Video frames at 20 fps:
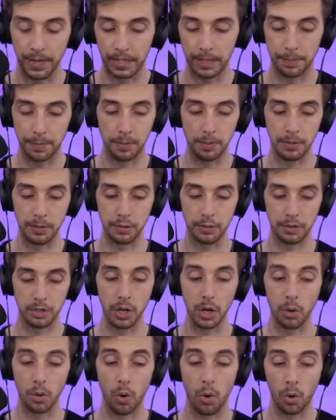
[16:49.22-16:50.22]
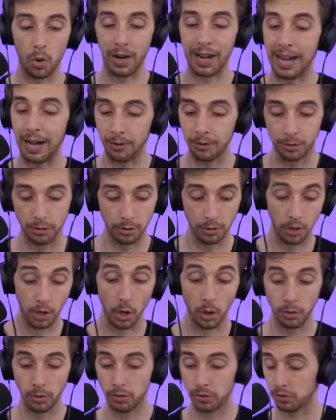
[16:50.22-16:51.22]
I could probably just go all out and do
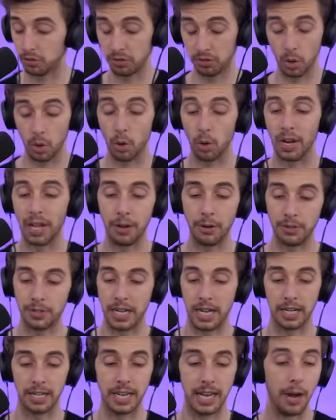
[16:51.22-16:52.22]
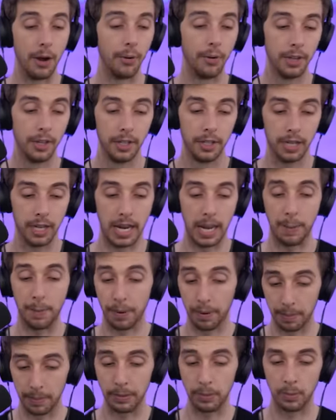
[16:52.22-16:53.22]
loads, just all out attack now. And I
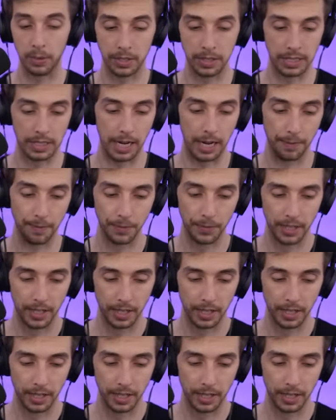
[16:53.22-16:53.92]
probably wouldn't die.